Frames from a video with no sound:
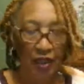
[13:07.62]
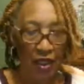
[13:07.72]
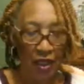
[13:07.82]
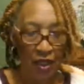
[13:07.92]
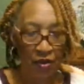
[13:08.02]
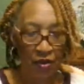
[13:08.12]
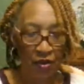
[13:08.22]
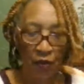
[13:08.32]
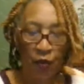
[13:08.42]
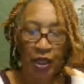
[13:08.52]
Okay, we're
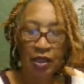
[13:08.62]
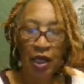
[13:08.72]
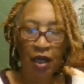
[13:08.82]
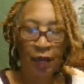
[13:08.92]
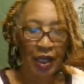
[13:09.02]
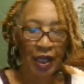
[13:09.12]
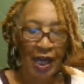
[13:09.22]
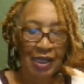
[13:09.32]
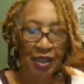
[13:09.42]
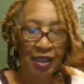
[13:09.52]
gonna talk about
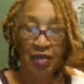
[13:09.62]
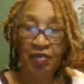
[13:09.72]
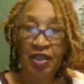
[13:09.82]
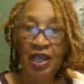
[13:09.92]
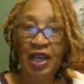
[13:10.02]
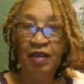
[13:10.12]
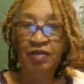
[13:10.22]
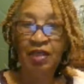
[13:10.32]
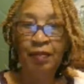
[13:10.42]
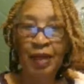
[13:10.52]
classic TV. And if
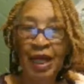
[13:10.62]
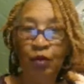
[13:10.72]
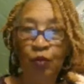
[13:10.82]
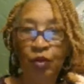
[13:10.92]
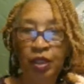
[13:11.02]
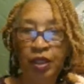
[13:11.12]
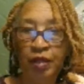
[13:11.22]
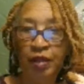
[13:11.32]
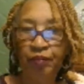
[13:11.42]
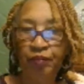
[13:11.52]
somebody would,
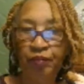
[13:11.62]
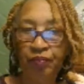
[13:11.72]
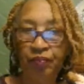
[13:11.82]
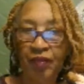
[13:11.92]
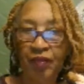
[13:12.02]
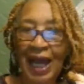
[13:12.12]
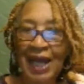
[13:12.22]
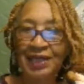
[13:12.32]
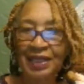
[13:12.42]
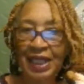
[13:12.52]
hi
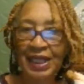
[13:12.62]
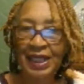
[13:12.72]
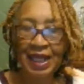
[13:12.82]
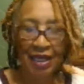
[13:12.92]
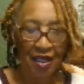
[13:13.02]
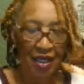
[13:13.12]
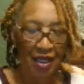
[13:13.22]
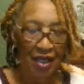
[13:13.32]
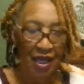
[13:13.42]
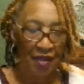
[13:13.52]
Cindy,
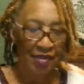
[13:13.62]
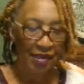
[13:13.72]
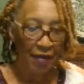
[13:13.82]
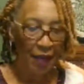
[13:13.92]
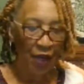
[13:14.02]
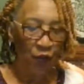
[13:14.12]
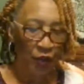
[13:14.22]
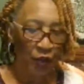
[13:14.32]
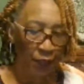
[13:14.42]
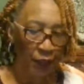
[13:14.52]
if somebody would put